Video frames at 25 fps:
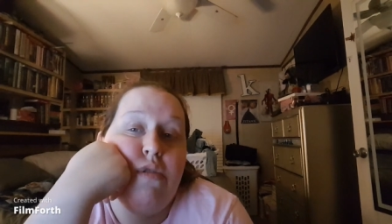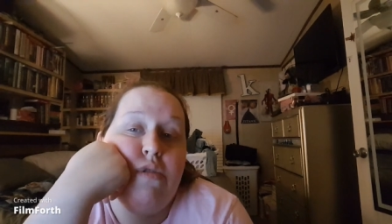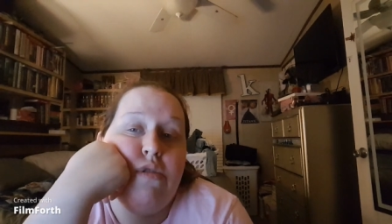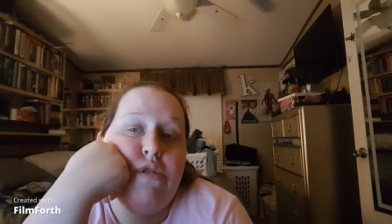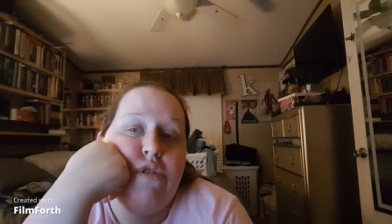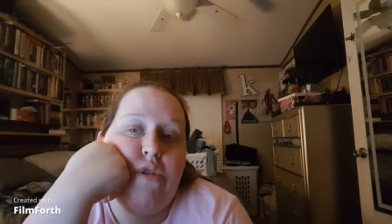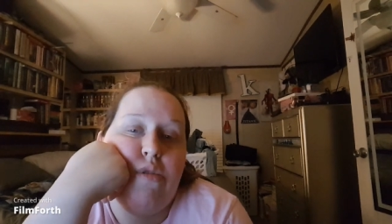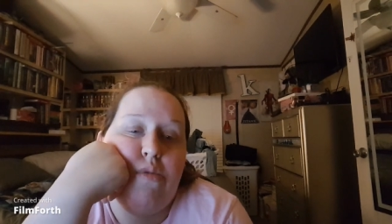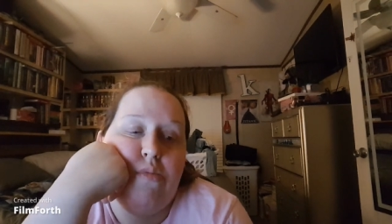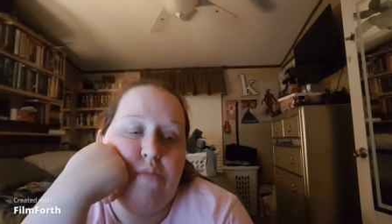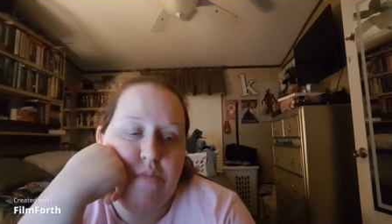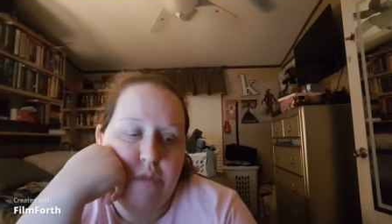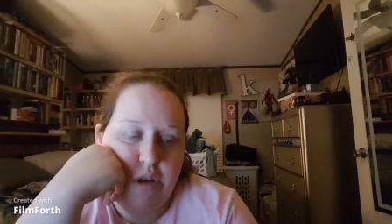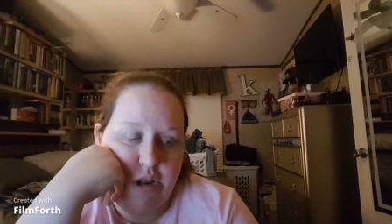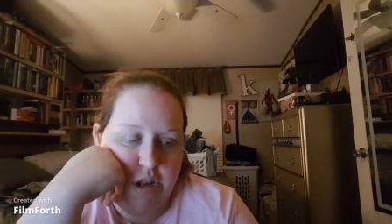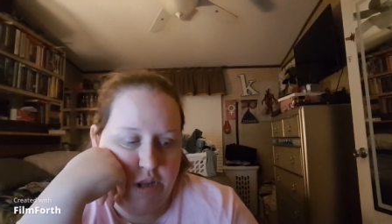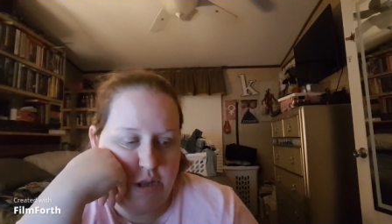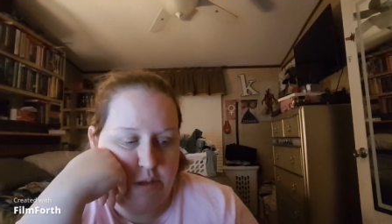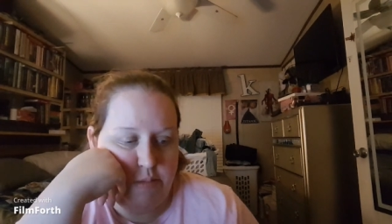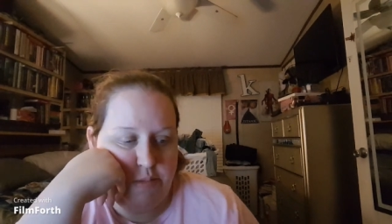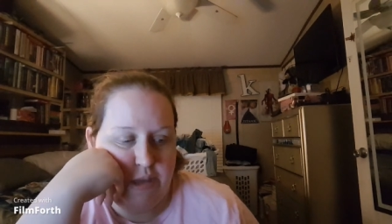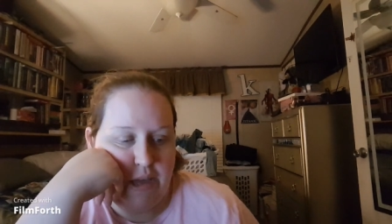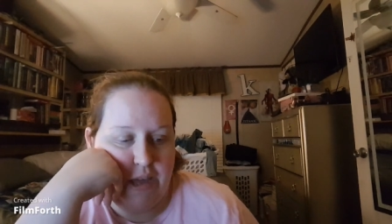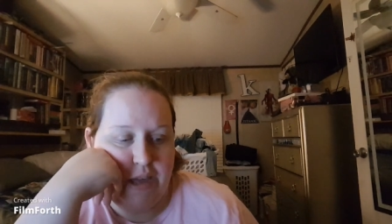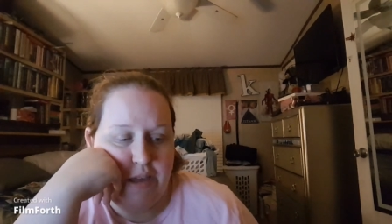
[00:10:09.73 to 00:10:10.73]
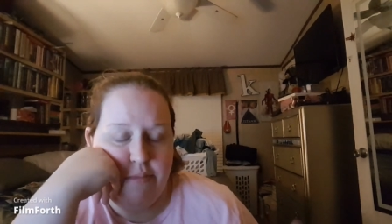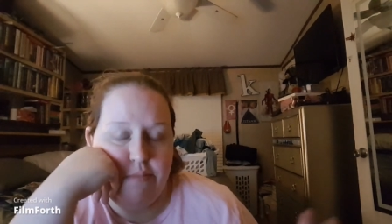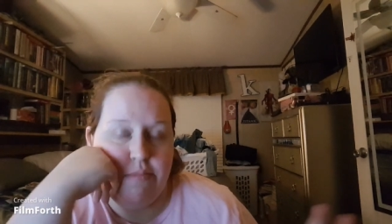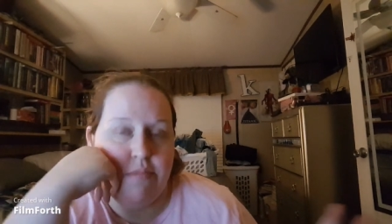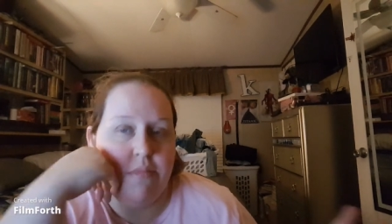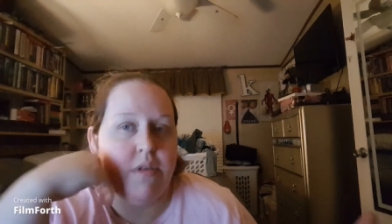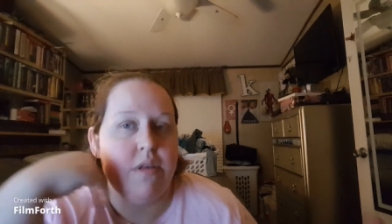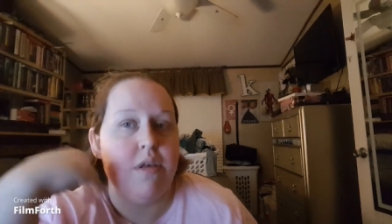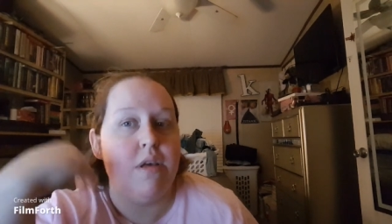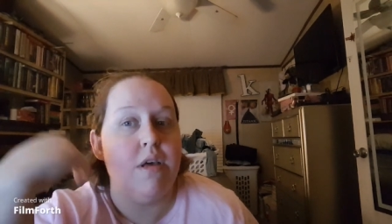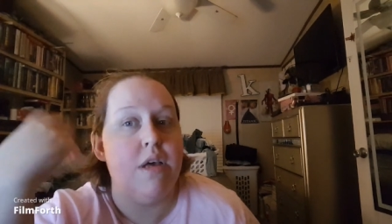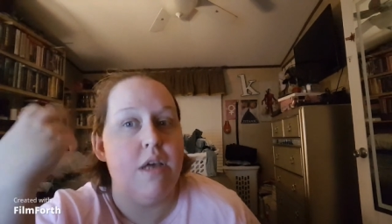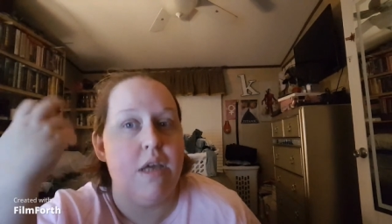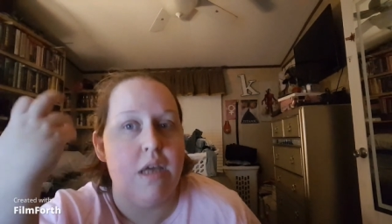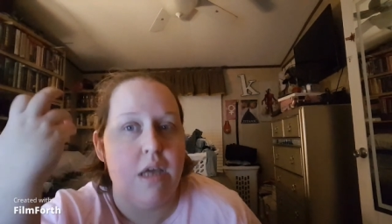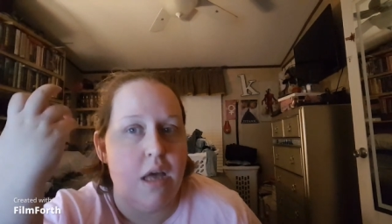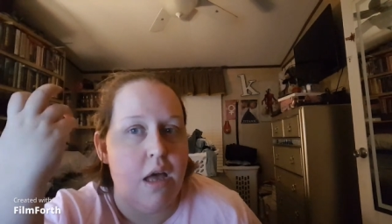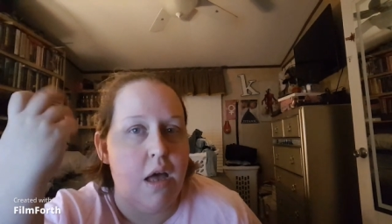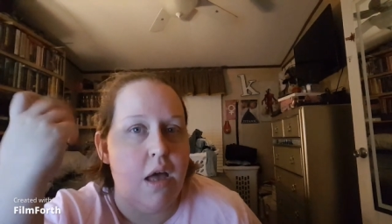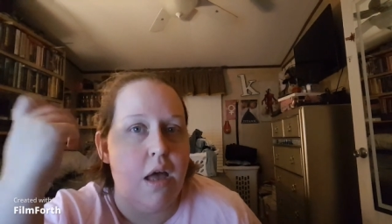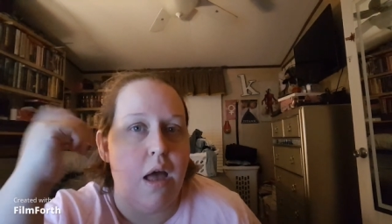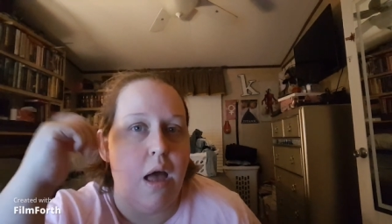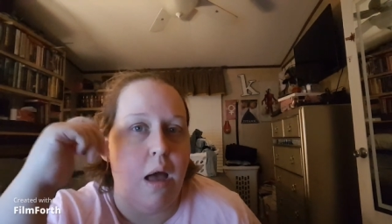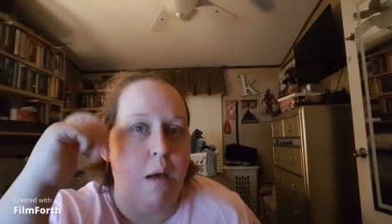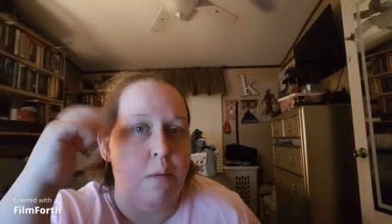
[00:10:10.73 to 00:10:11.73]
So, reading update.
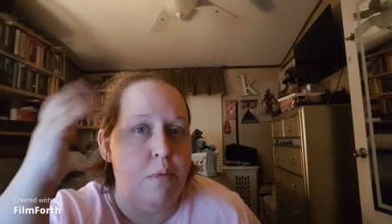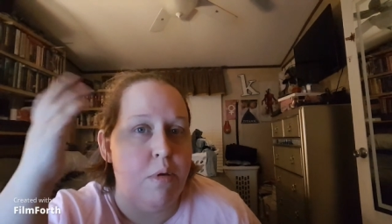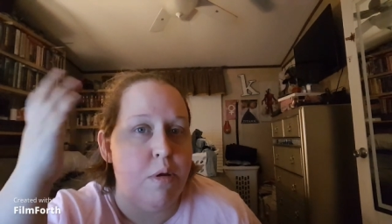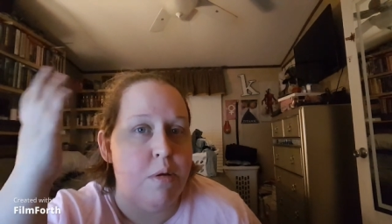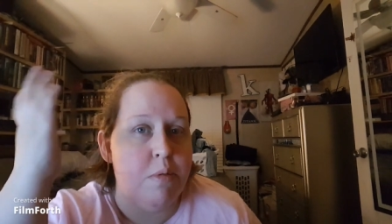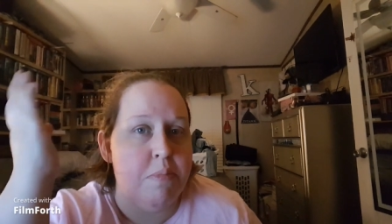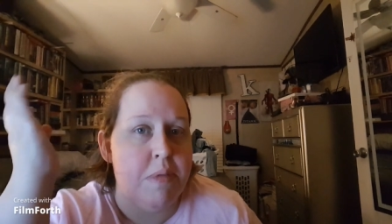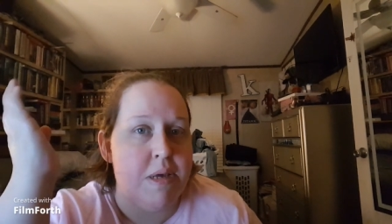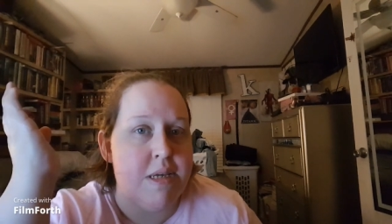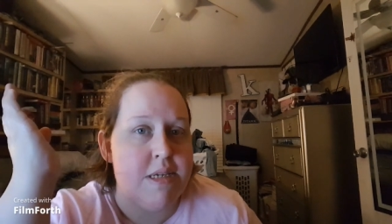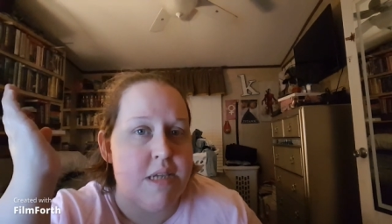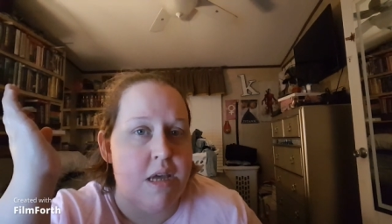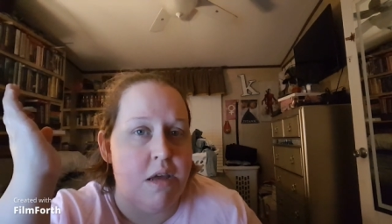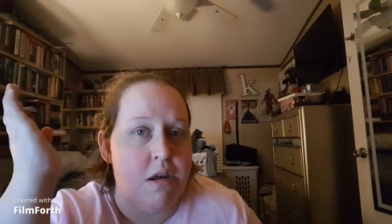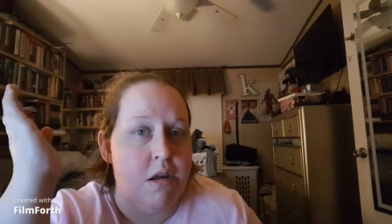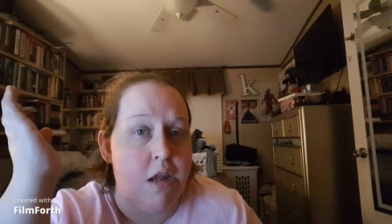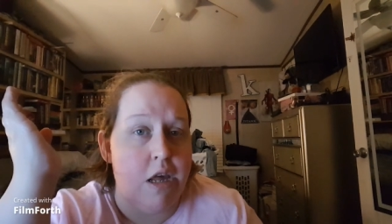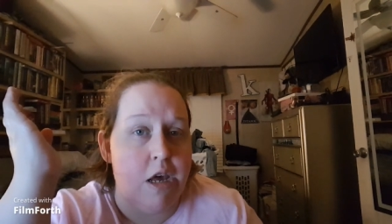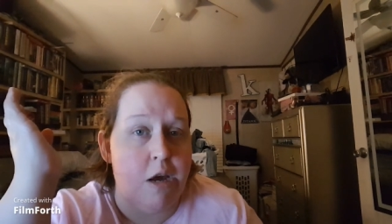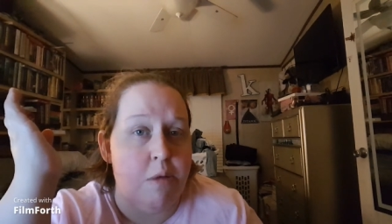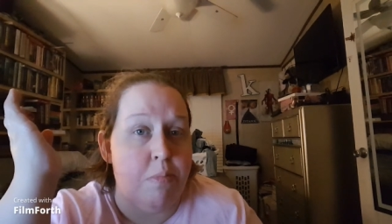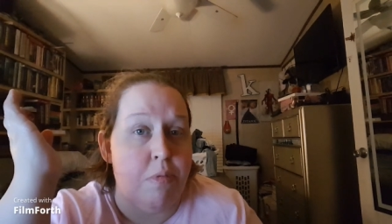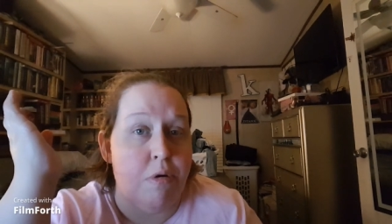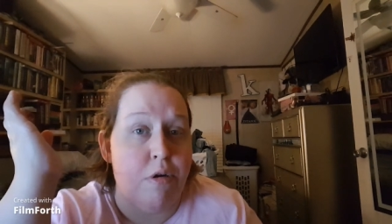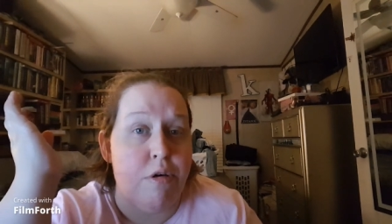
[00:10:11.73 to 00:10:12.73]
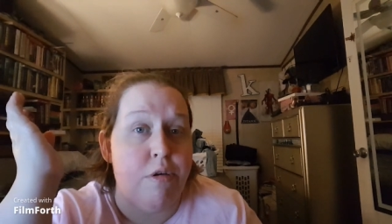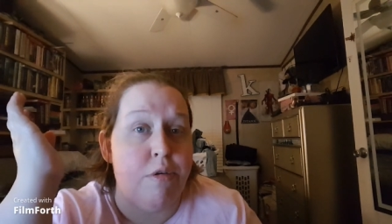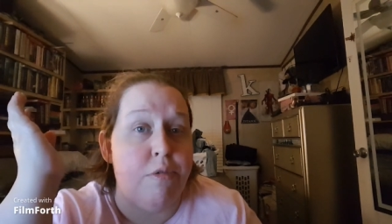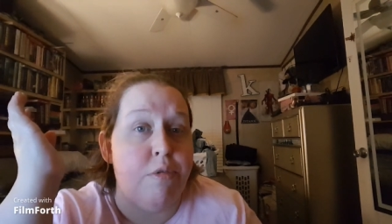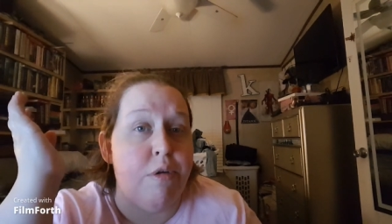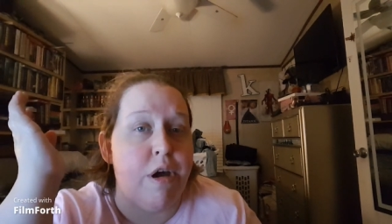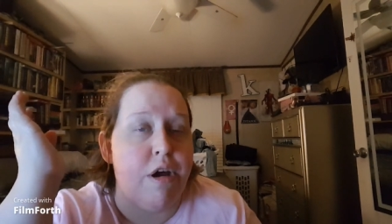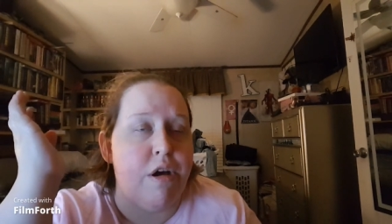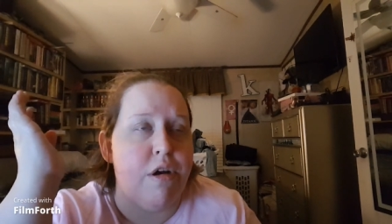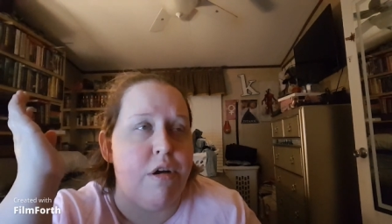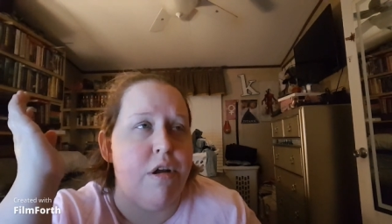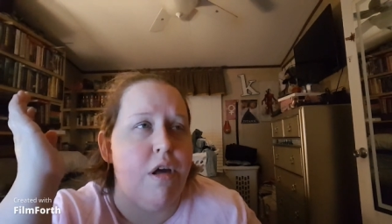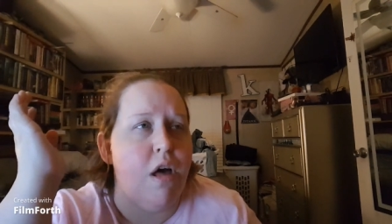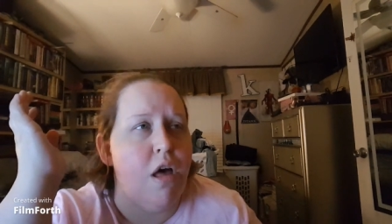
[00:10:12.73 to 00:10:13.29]
I'm going to be sounding like a broken record